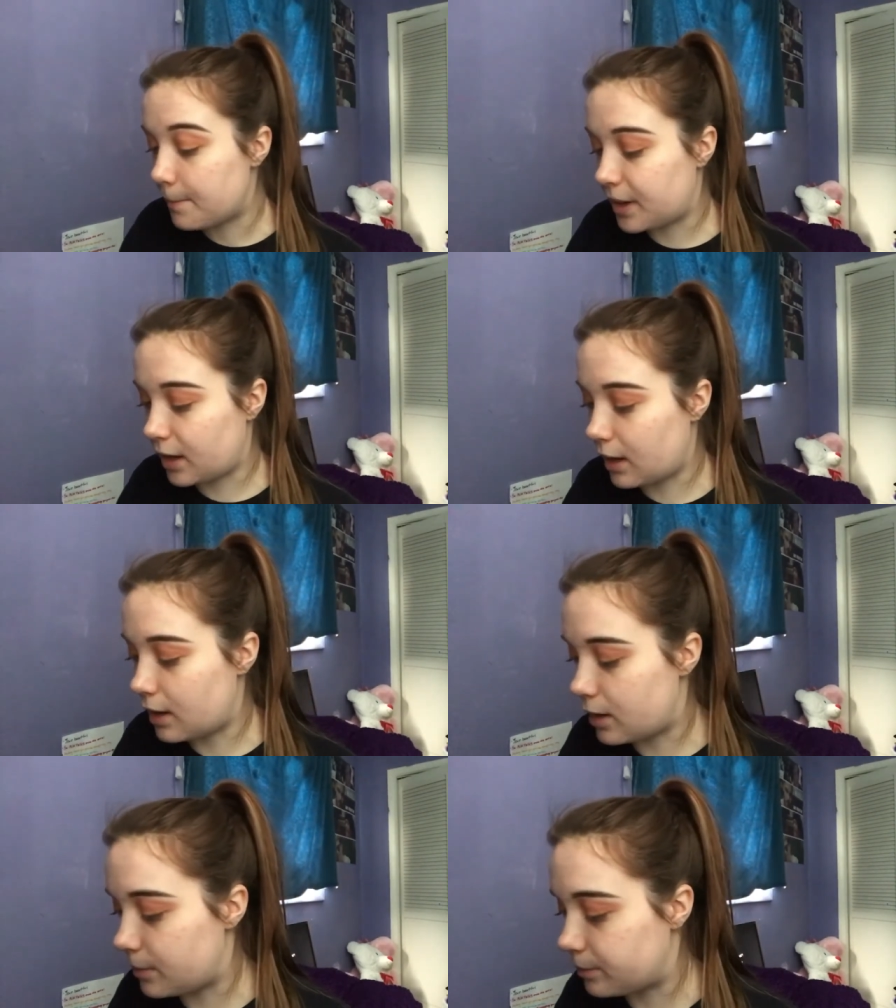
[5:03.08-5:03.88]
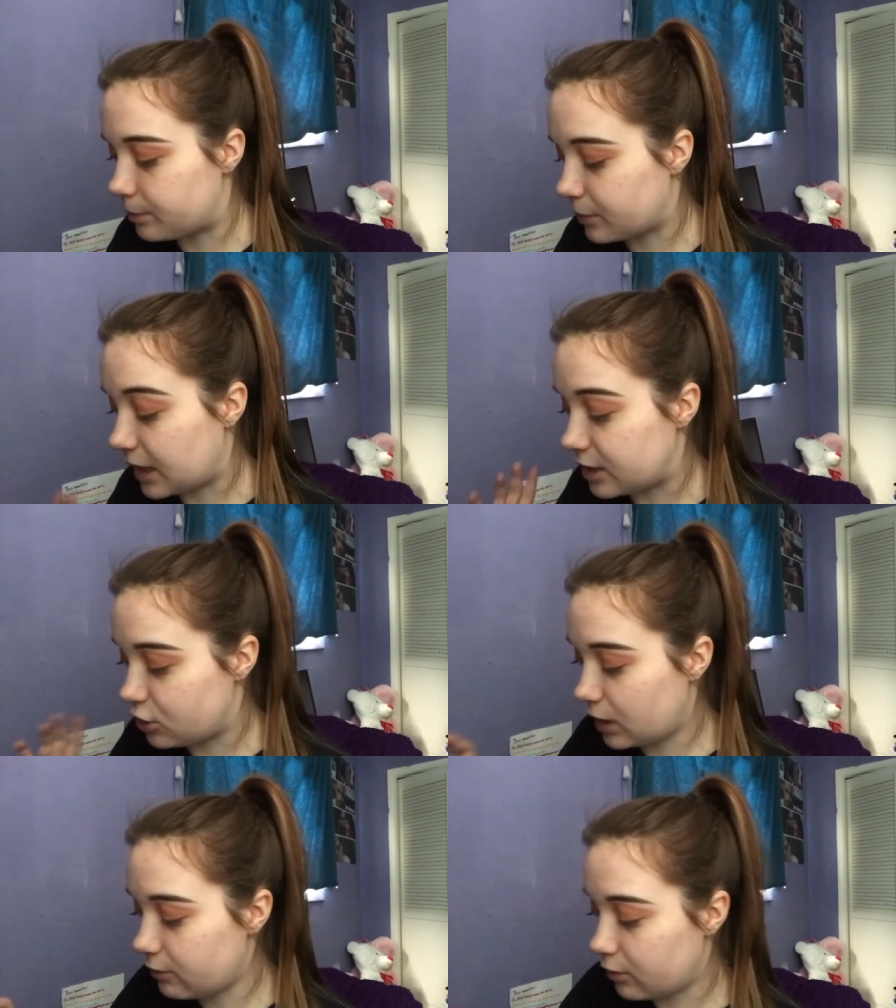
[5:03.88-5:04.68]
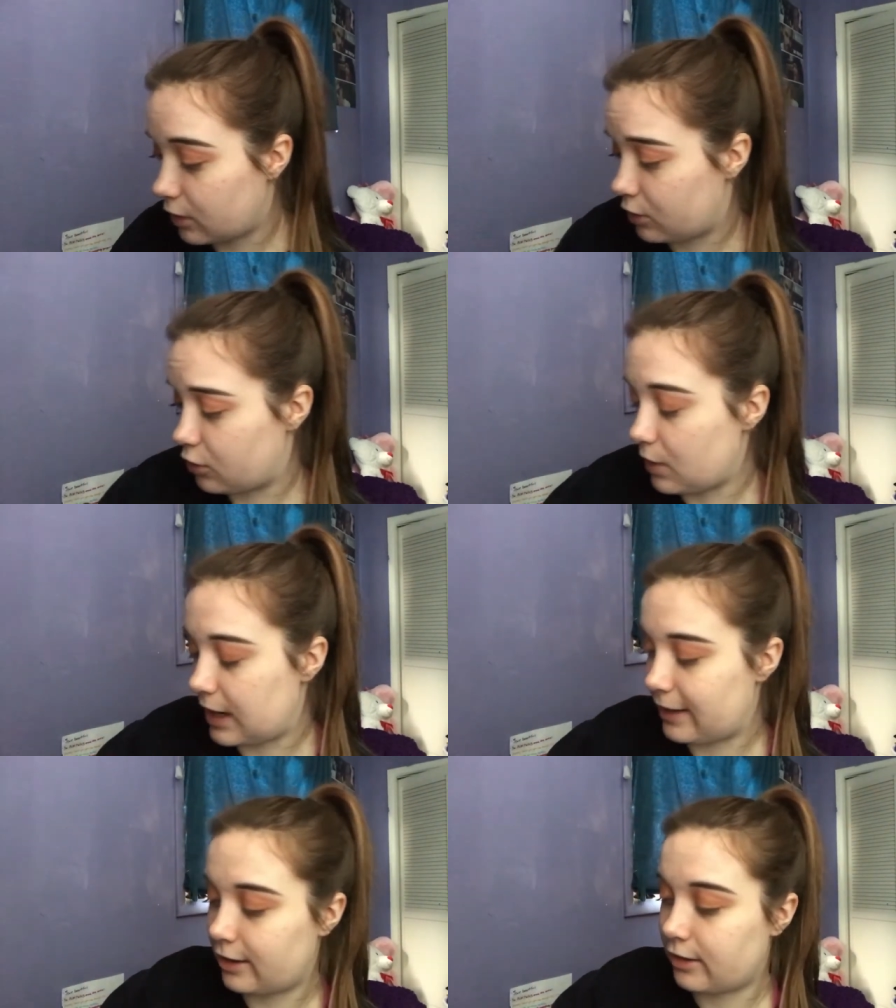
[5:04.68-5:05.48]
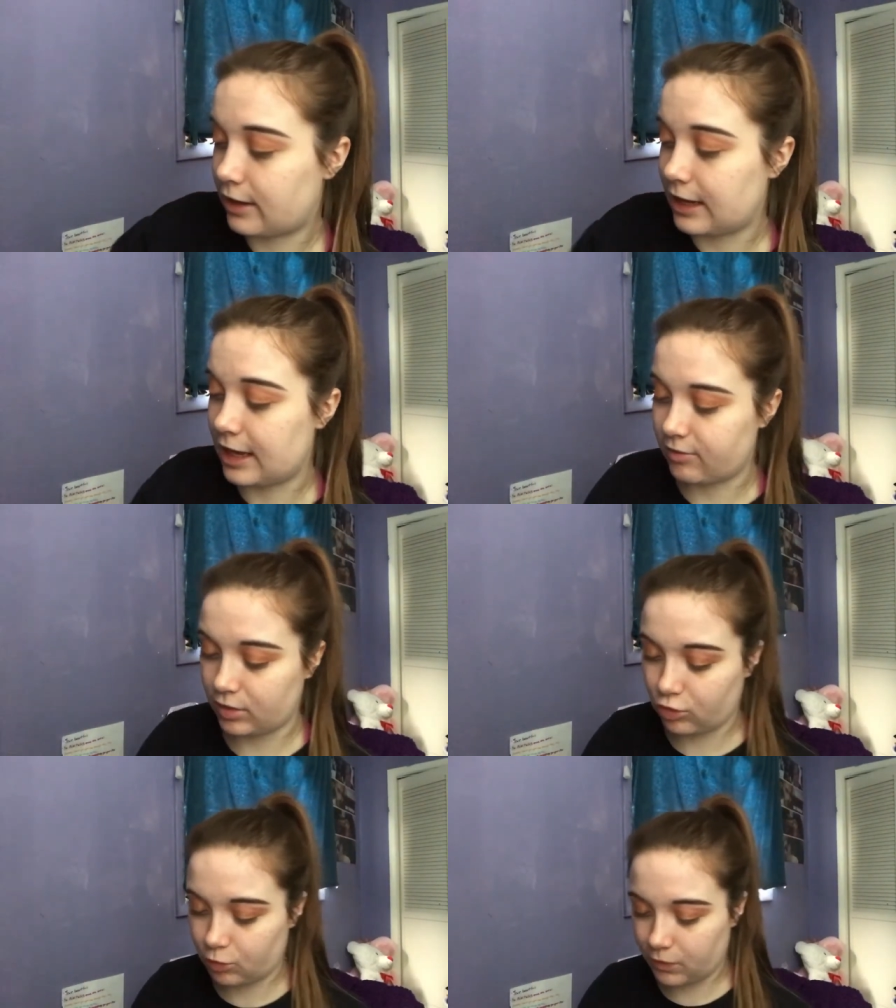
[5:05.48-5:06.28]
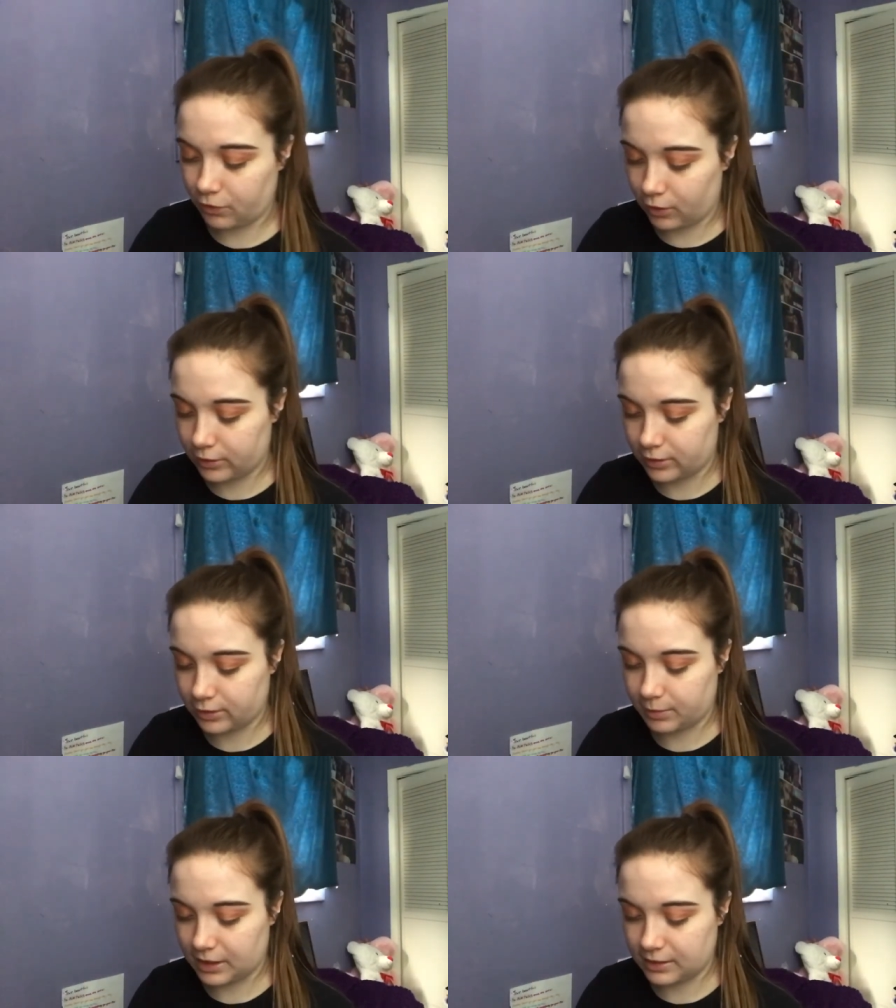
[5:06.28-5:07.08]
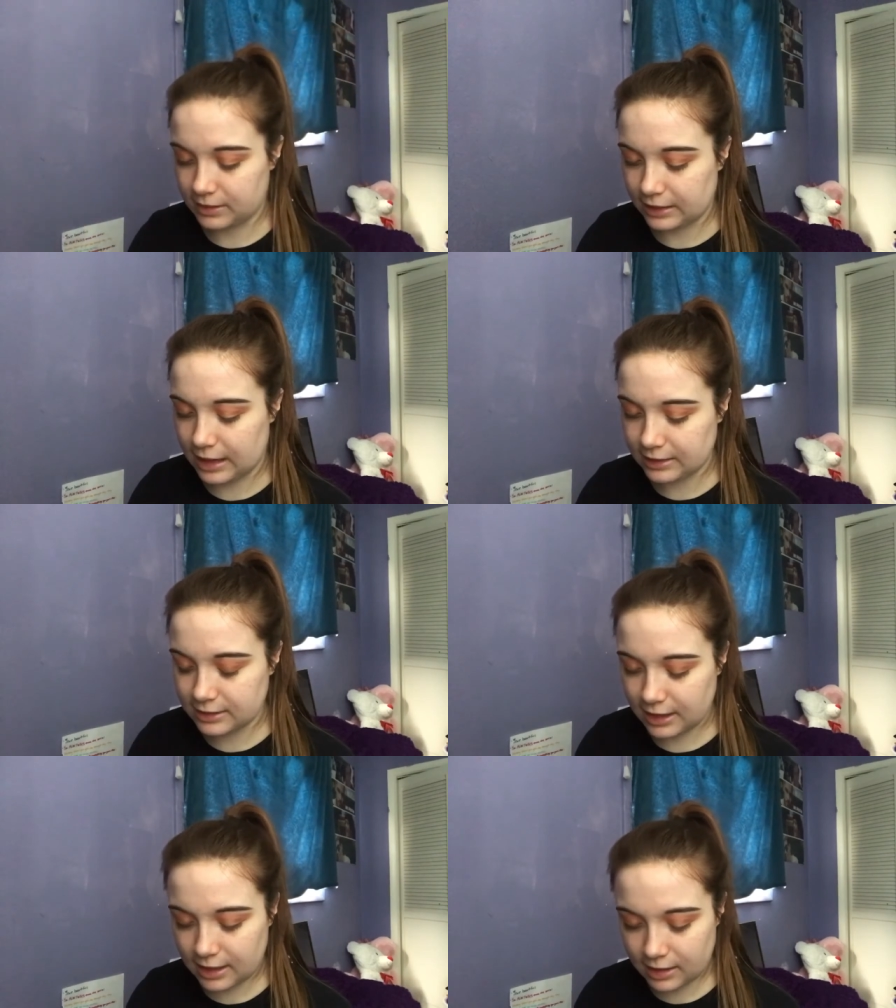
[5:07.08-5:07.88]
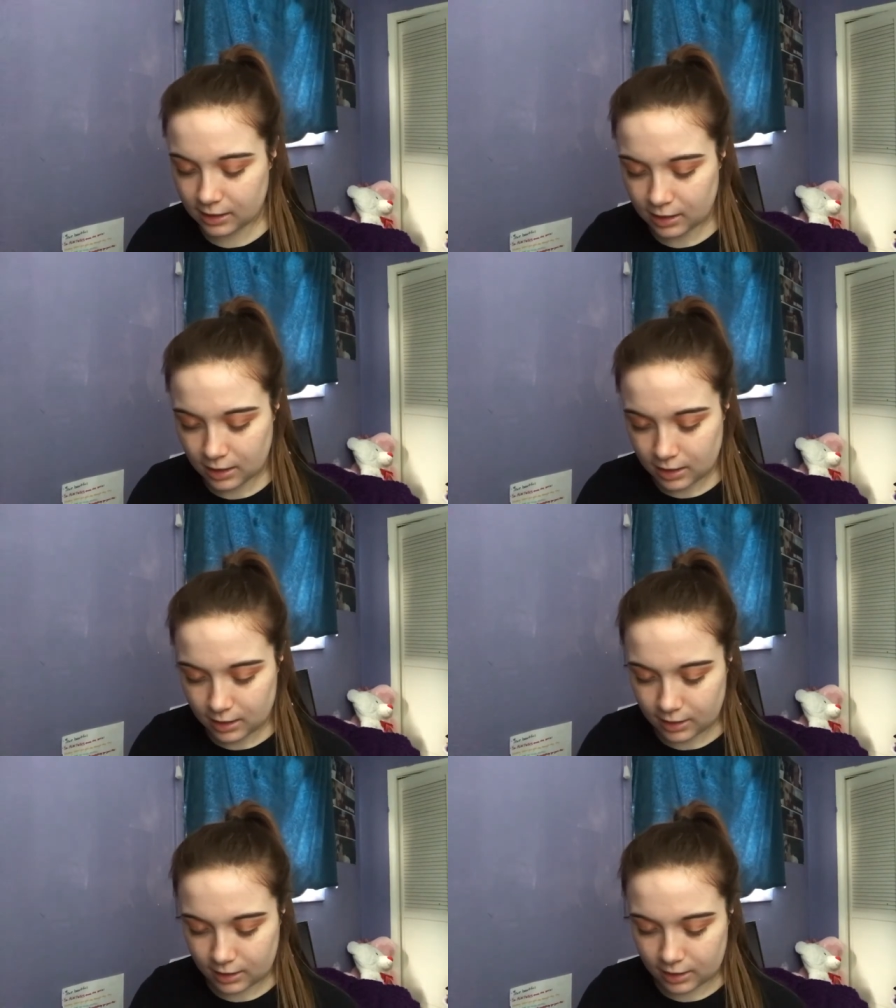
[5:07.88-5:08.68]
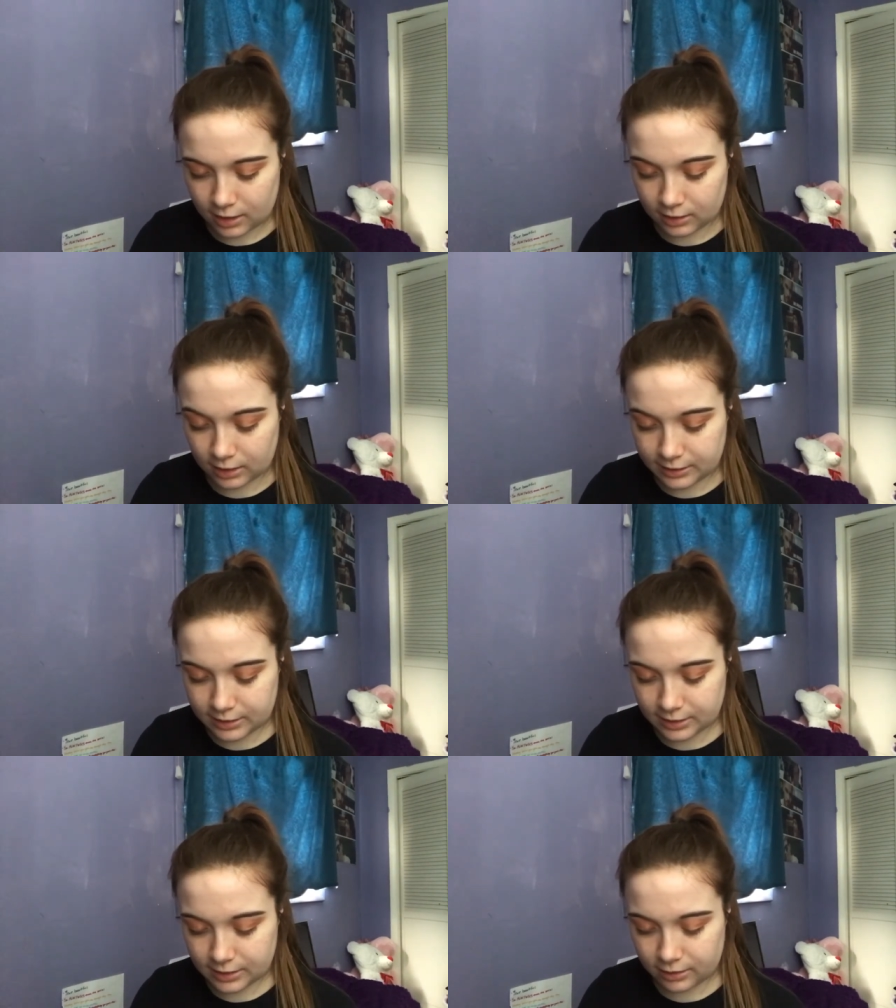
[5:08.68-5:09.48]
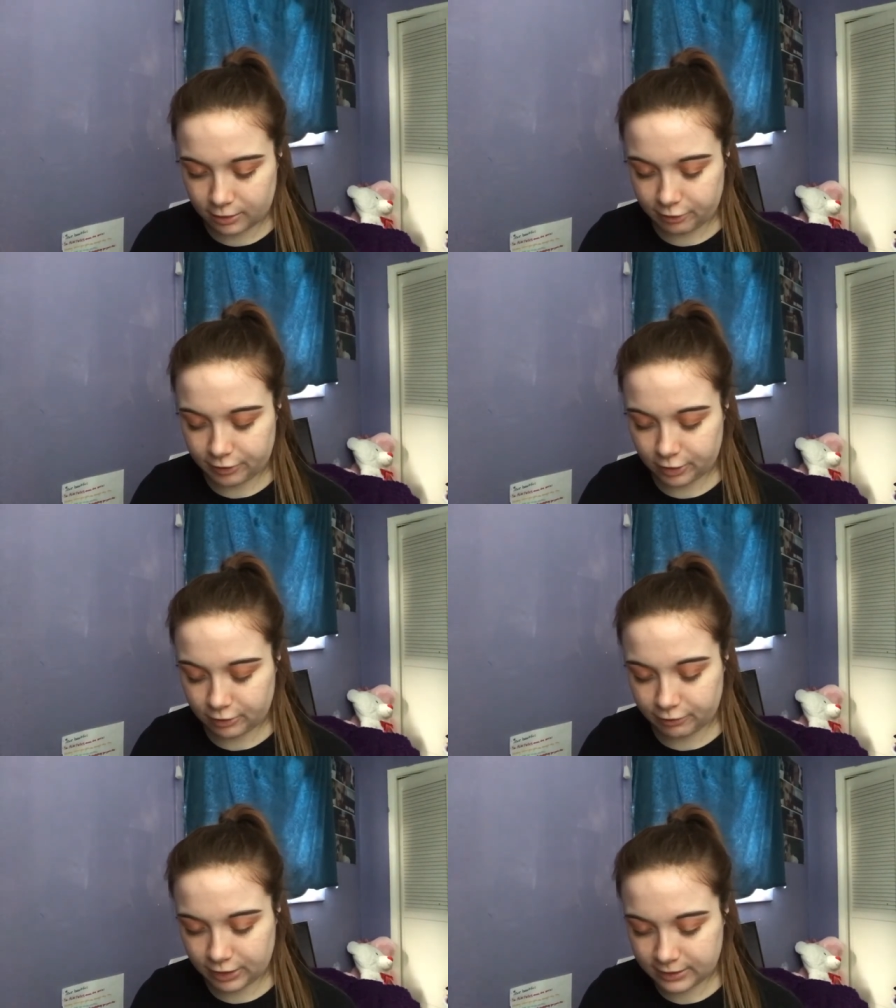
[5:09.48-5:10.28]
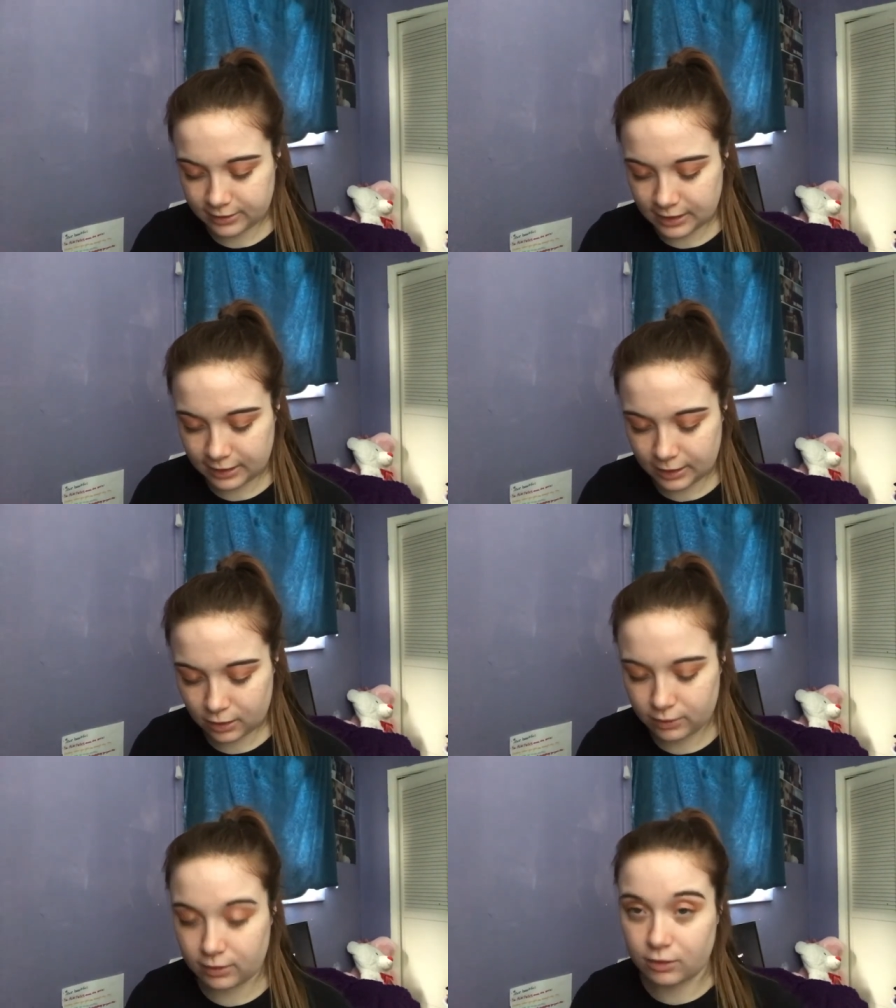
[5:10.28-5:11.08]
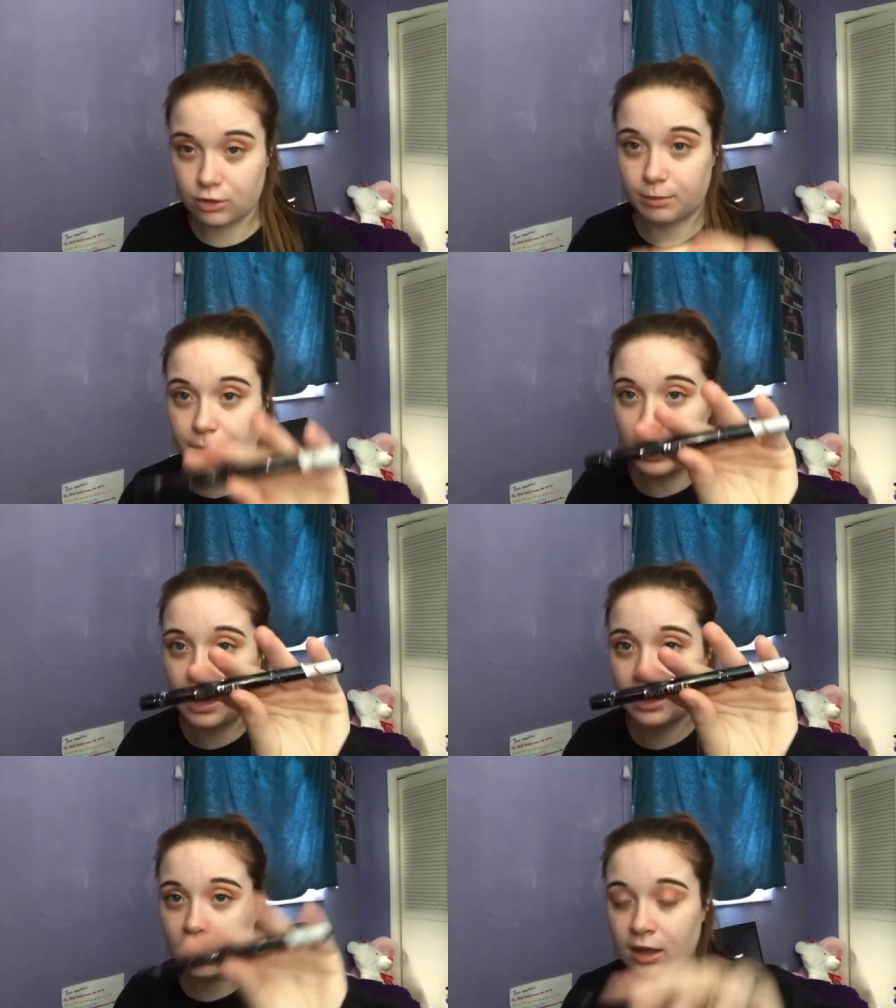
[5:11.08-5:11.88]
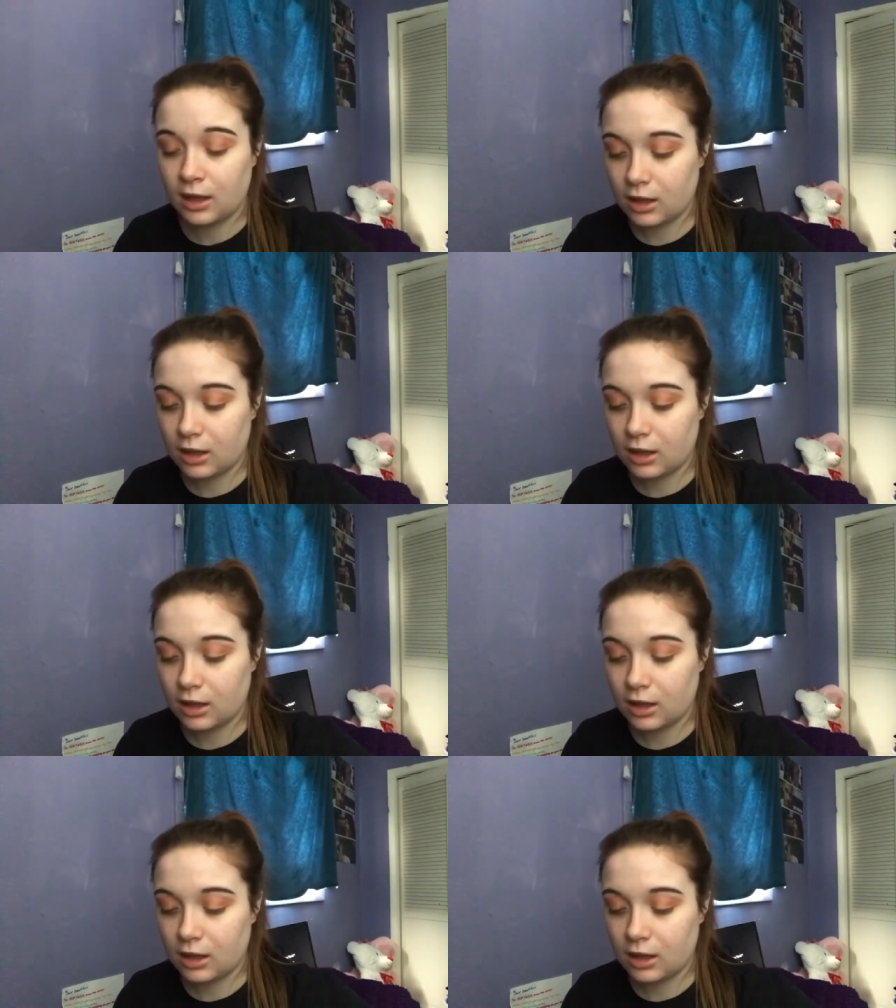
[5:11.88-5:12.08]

But um, I do have a new eyeliner that I haven't used before, and this is by Ciate uh, London, their Fierce Flicks eyeliner, and this is just black.